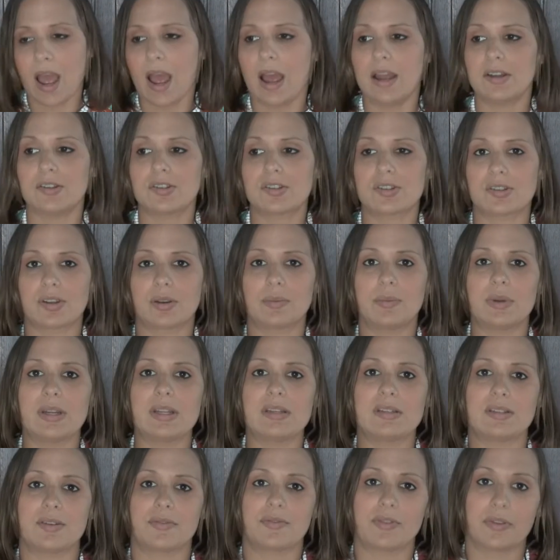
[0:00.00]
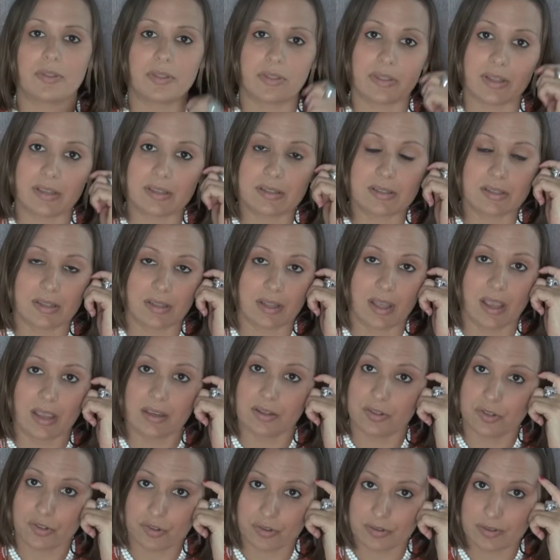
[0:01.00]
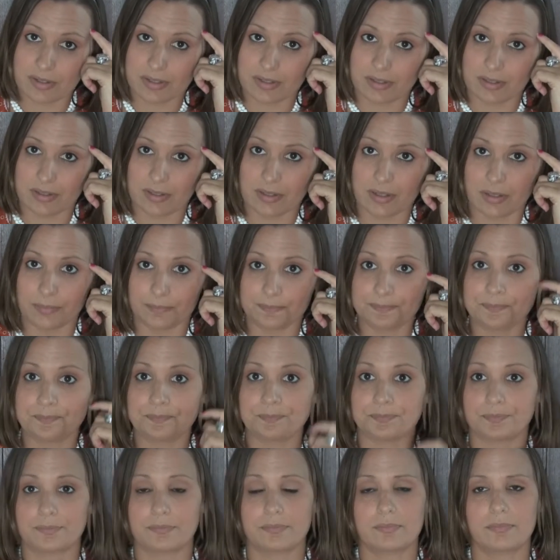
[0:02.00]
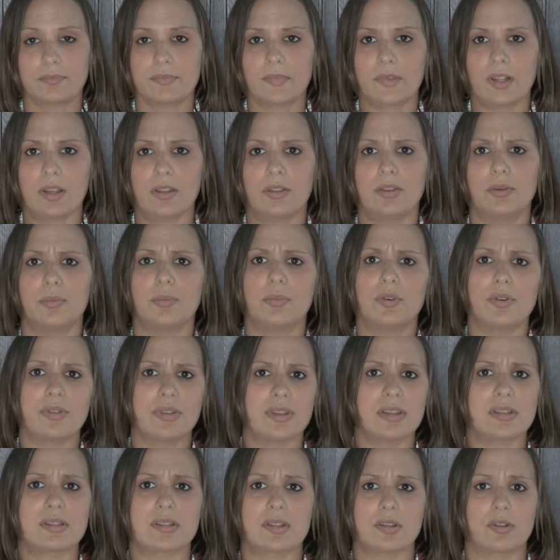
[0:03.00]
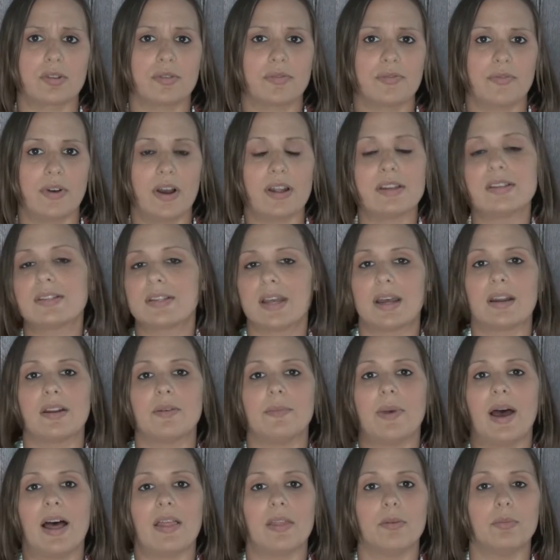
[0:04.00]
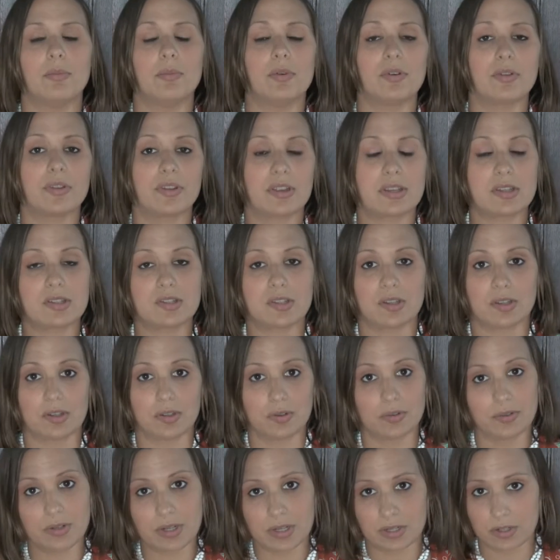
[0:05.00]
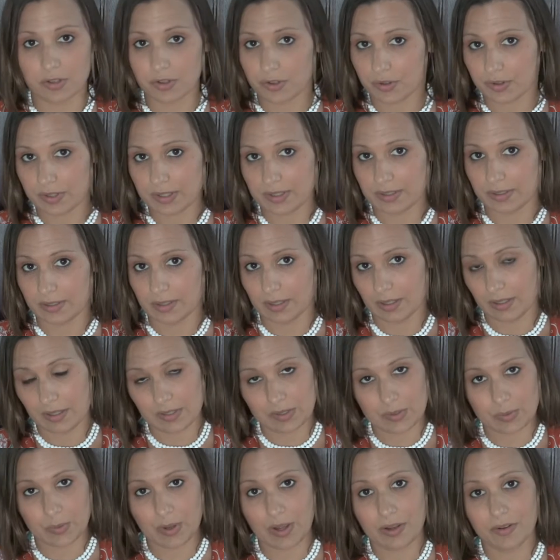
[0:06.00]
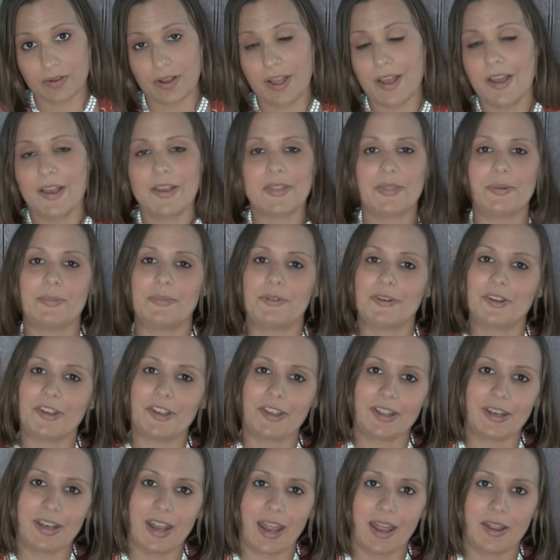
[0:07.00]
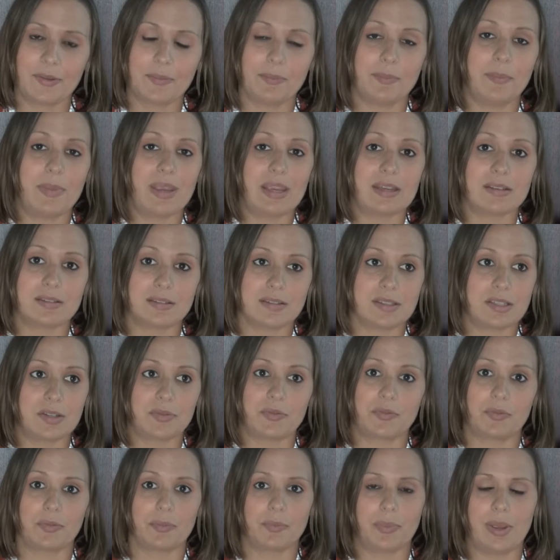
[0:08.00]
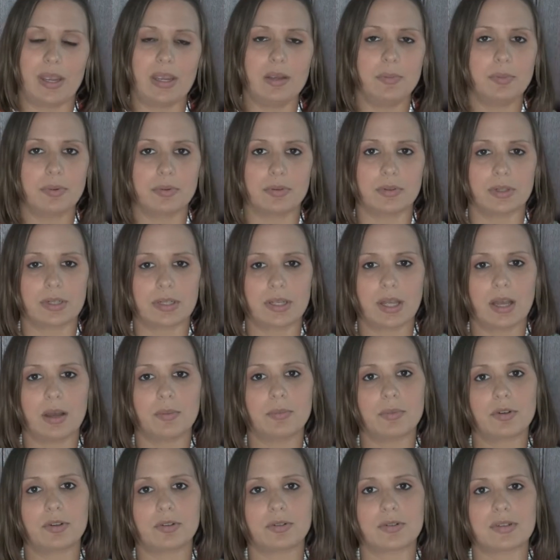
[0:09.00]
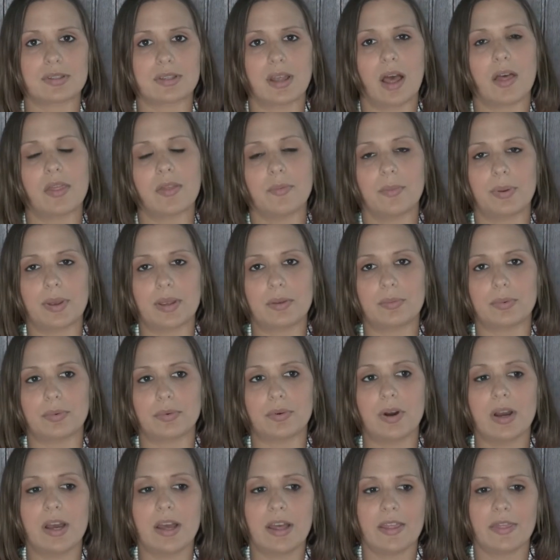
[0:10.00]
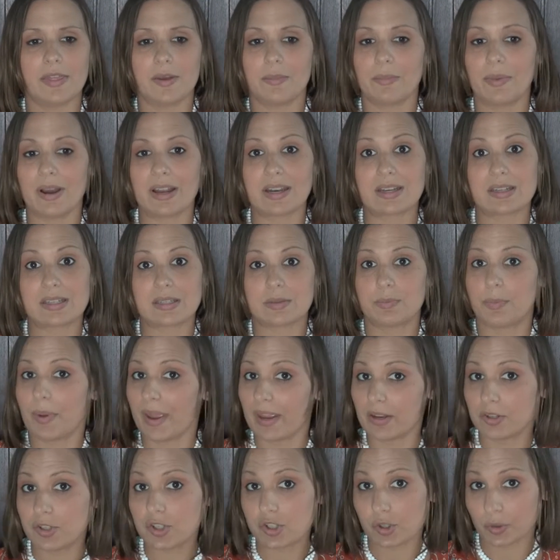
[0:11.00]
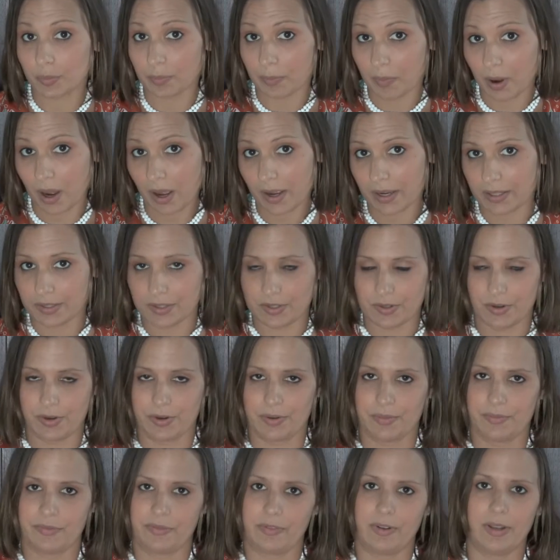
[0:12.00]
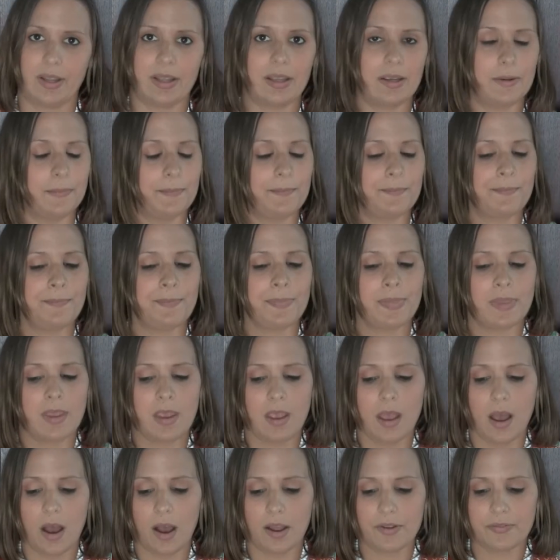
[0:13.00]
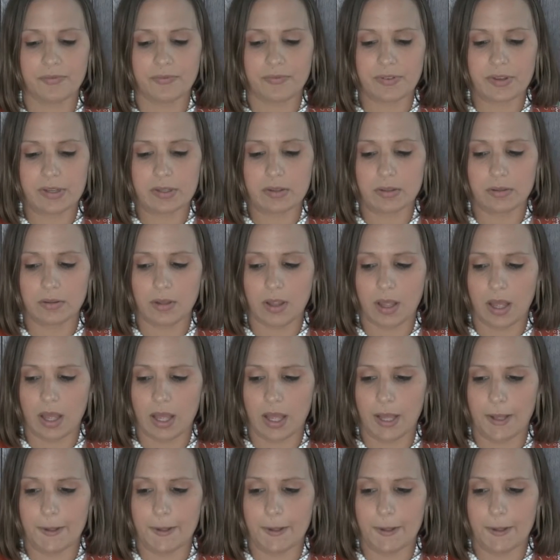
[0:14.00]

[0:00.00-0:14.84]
and so many different things that they're interested in. The more things that you find out about, the more things that you're interested in as well, the more you can meet different people and come across other people that might expand your mind, hopefully. I feel,